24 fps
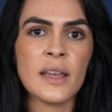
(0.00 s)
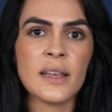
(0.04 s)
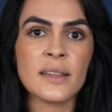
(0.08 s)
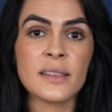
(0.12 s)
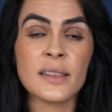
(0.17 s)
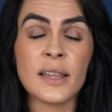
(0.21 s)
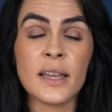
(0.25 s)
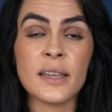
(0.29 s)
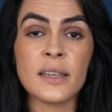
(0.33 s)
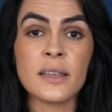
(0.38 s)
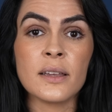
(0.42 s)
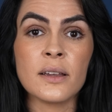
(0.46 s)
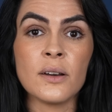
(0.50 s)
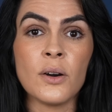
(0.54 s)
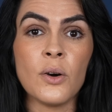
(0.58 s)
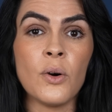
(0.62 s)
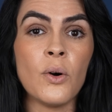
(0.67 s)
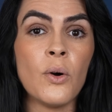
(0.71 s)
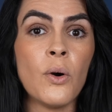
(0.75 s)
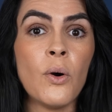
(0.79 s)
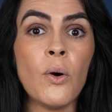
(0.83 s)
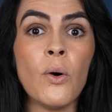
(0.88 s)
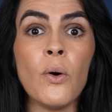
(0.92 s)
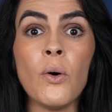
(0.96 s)
like a
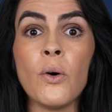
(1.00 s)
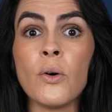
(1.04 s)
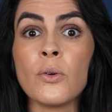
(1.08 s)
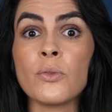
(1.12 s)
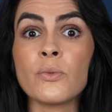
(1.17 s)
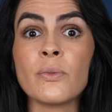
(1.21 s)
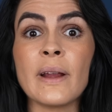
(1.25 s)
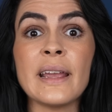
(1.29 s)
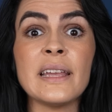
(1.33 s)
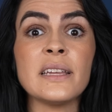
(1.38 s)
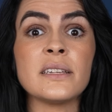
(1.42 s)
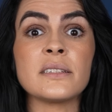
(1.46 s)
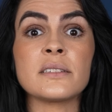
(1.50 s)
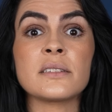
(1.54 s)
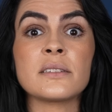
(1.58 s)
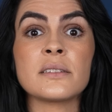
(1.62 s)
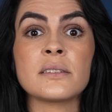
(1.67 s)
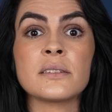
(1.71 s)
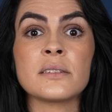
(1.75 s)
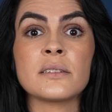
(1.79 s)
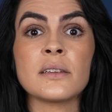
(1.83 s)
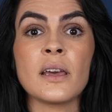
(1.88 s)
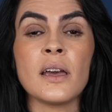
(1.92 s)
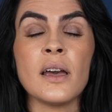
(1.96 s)
whole
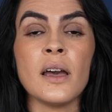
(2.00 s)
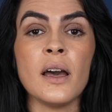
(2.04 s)
race